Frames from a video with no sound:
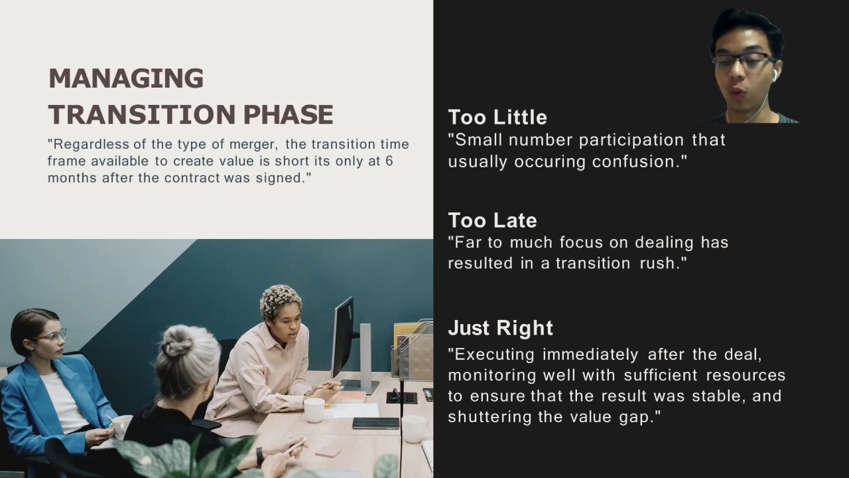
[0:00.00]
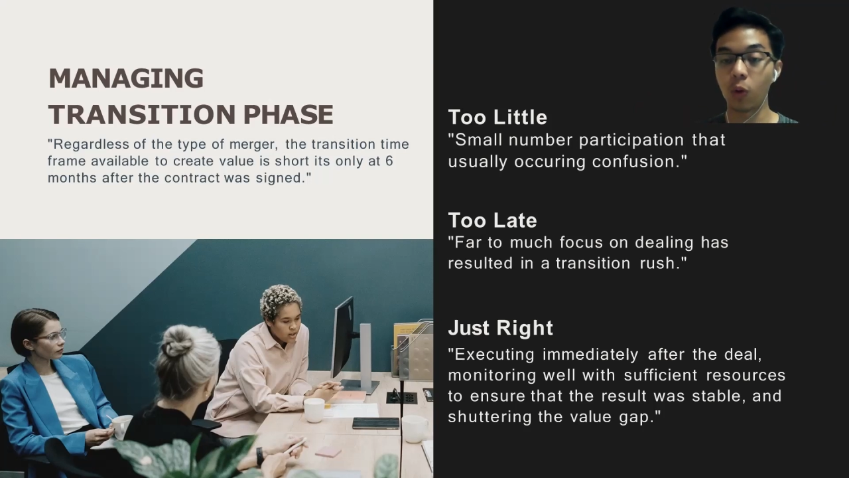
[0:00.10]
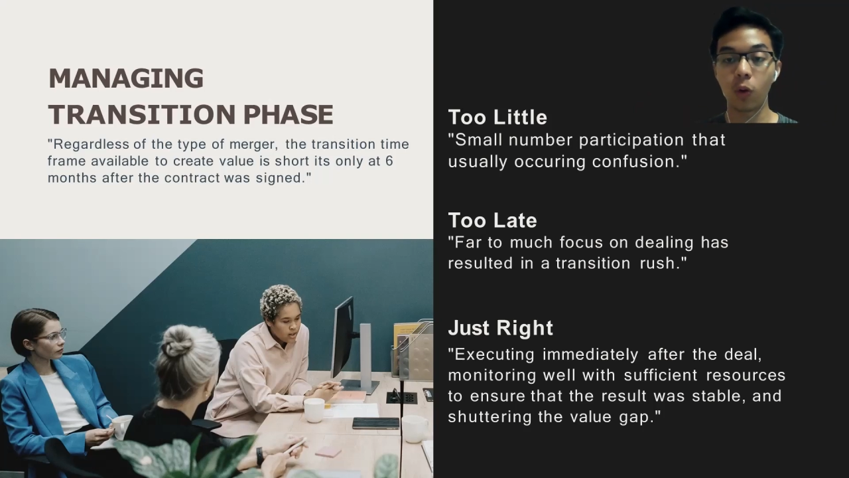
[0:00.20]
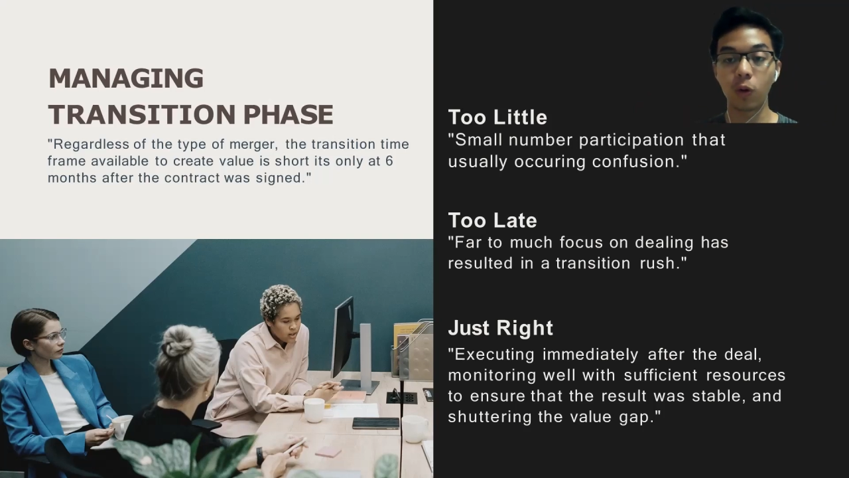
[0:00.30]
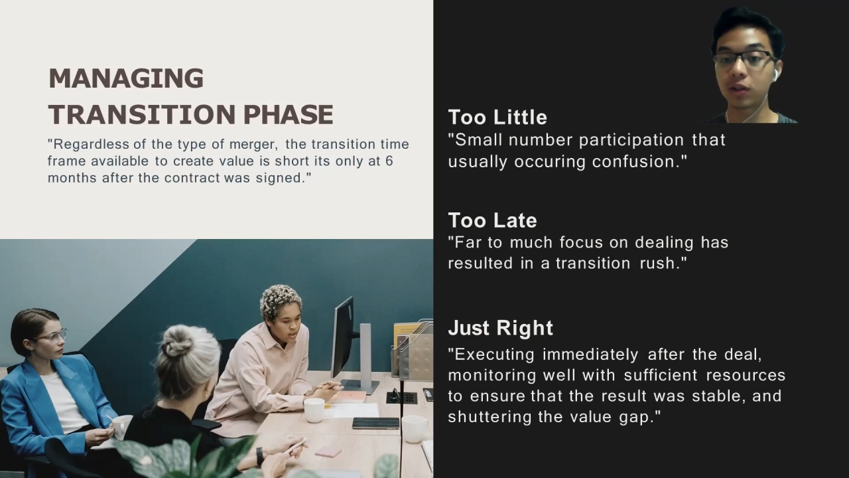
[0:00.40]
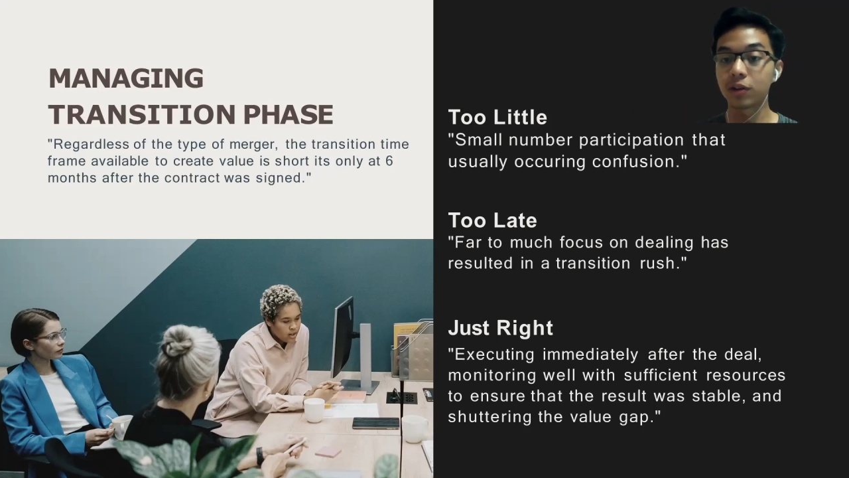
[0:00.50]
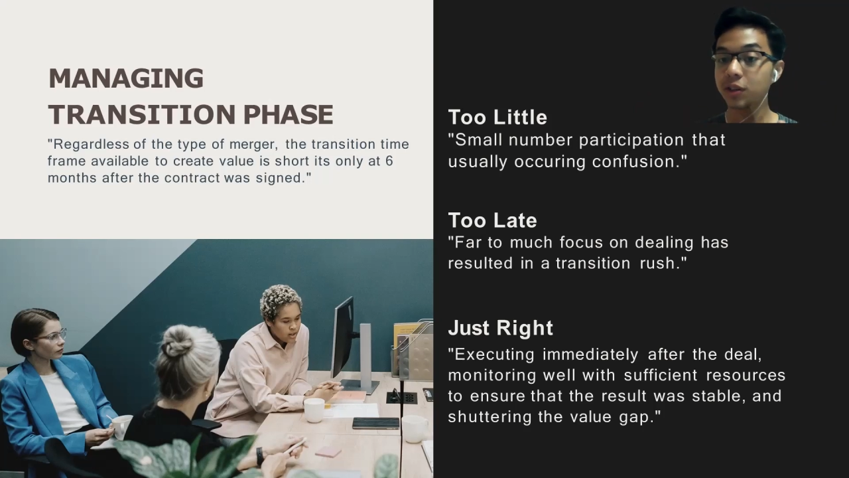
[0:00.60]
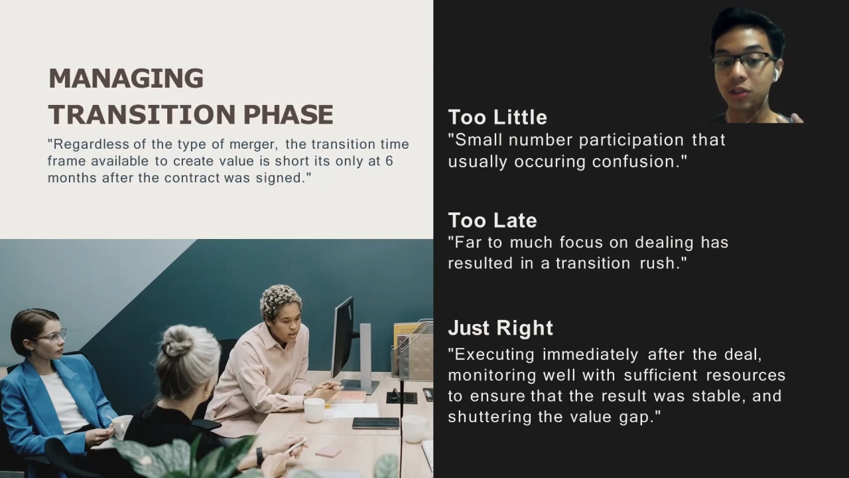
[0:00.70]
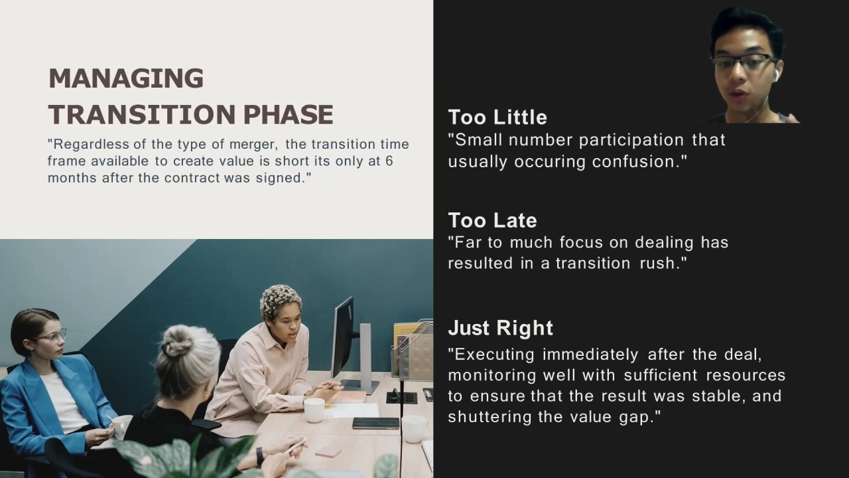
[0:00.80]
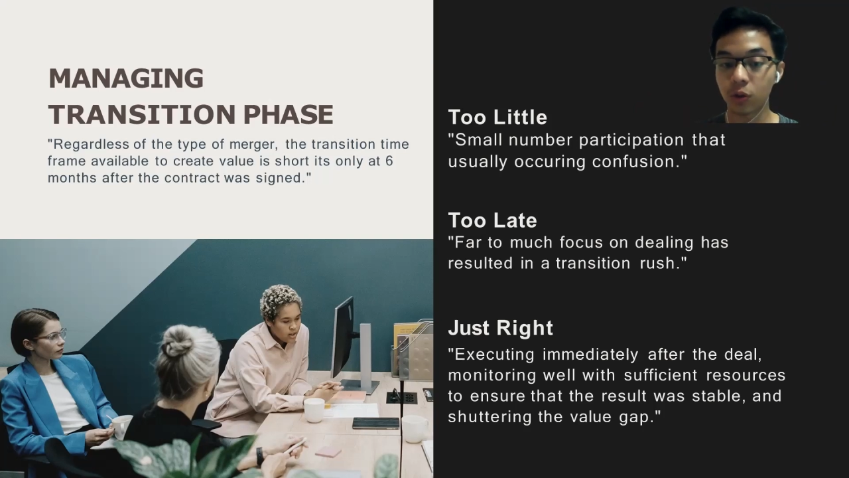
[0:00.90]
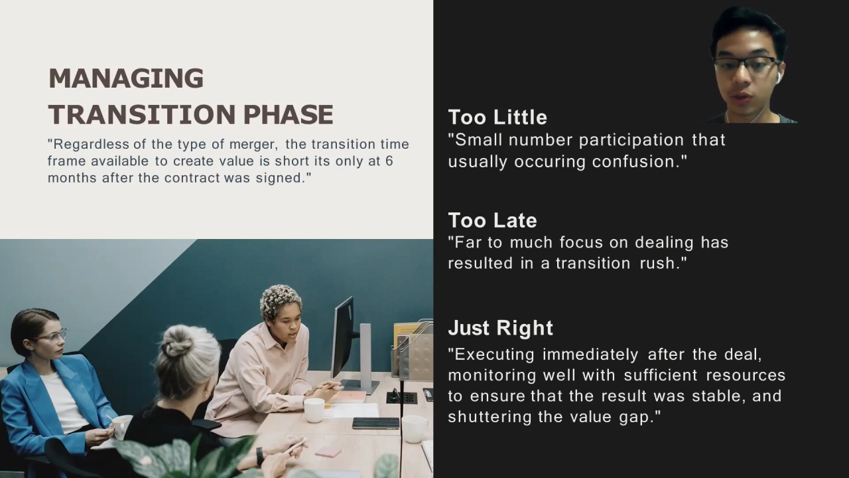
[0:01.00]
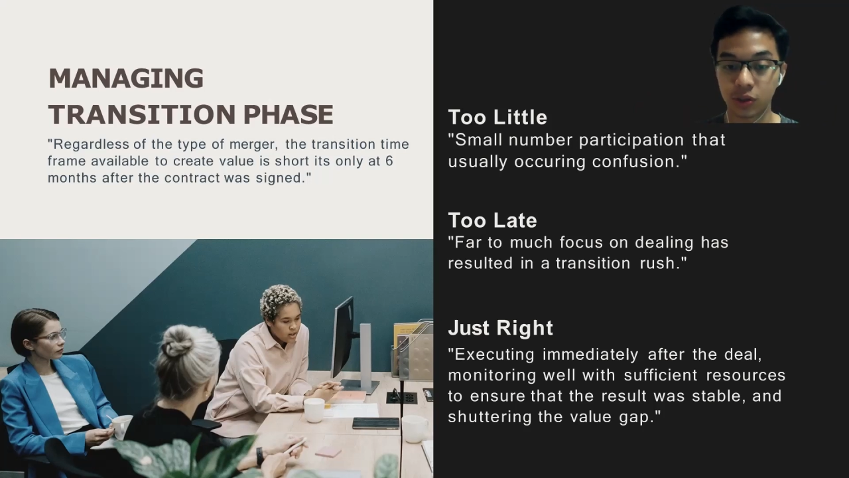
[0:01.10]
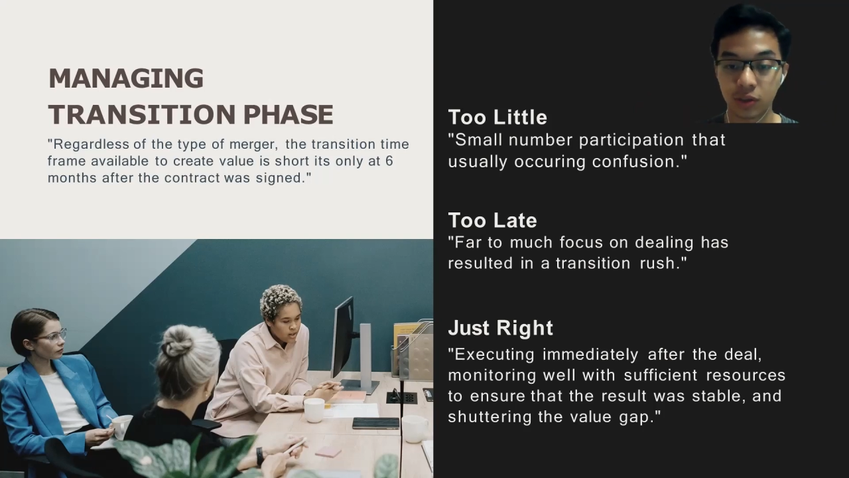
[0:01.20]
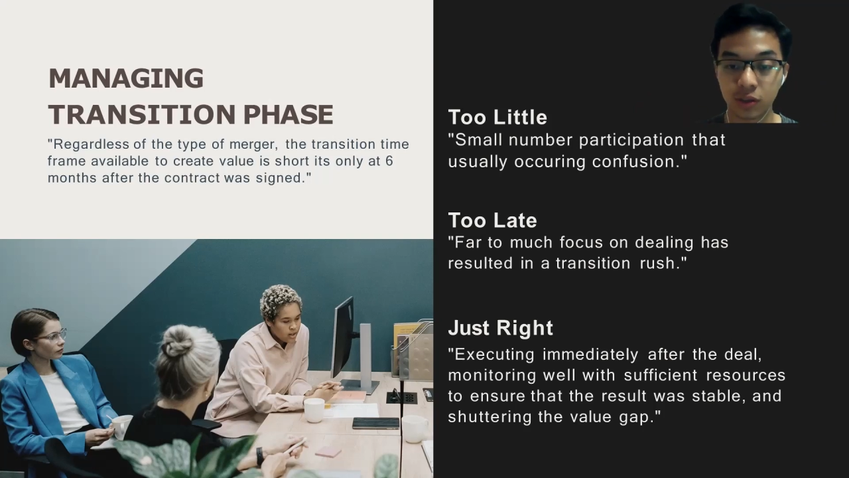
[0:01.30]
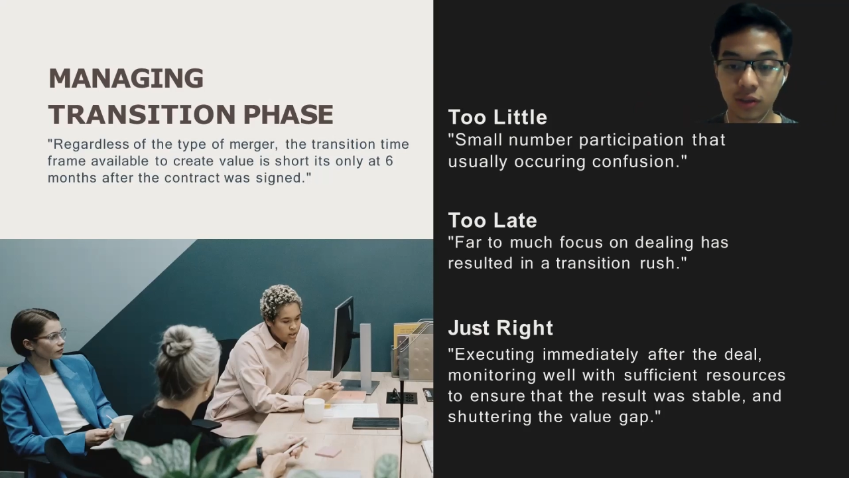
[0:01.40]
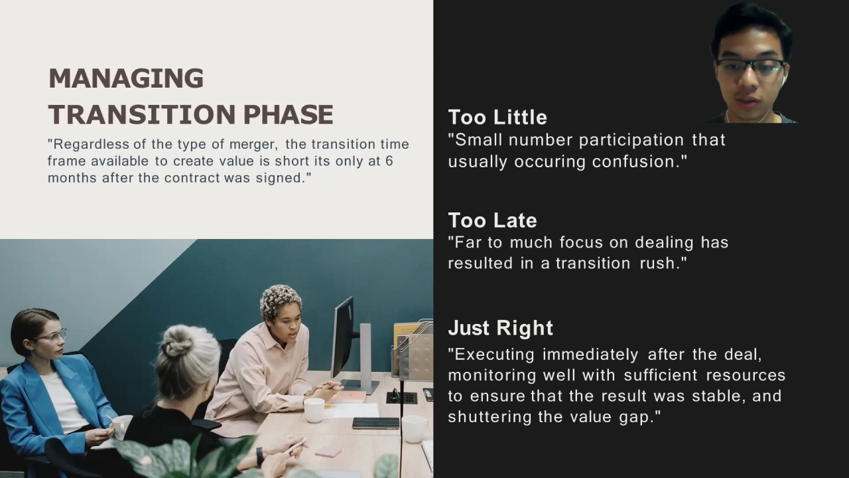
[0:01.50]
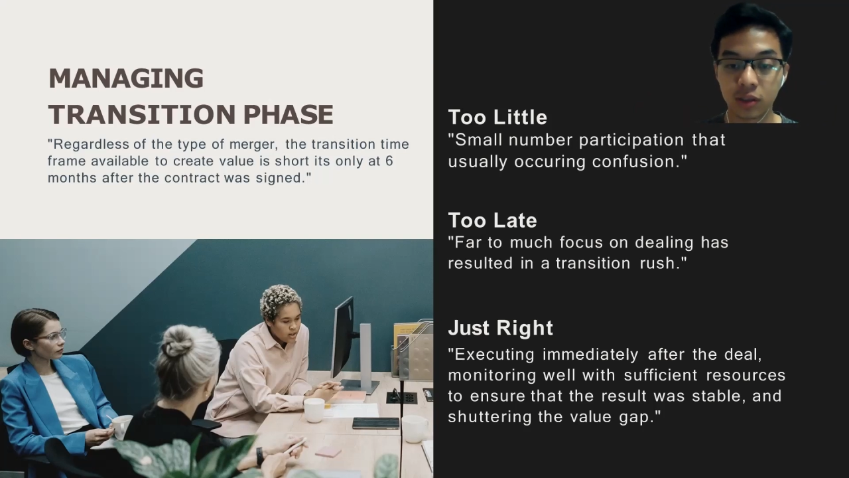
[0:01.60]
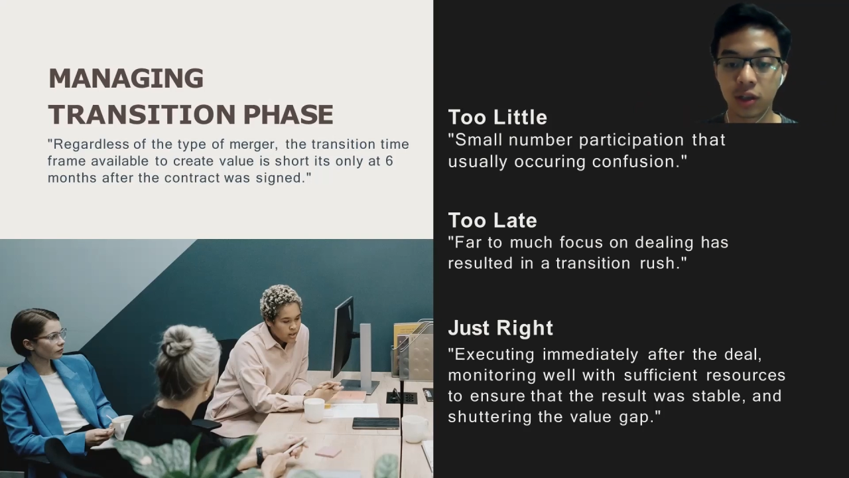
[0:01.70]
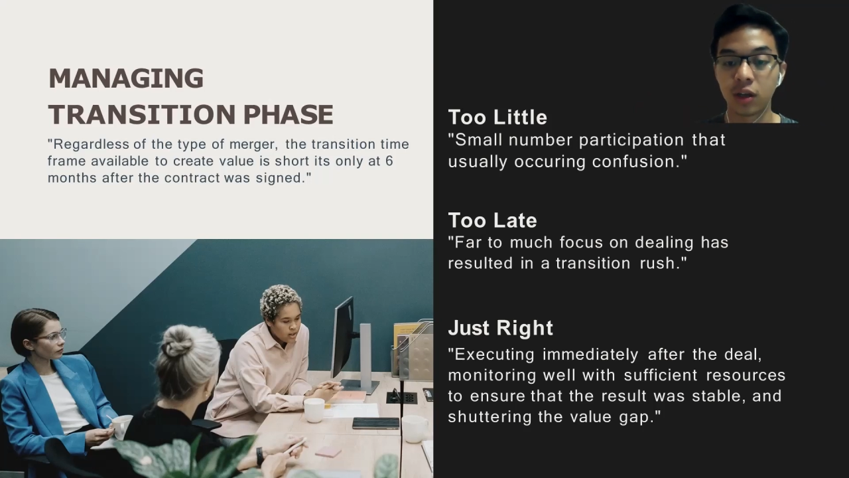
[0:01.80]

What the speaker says: all the researches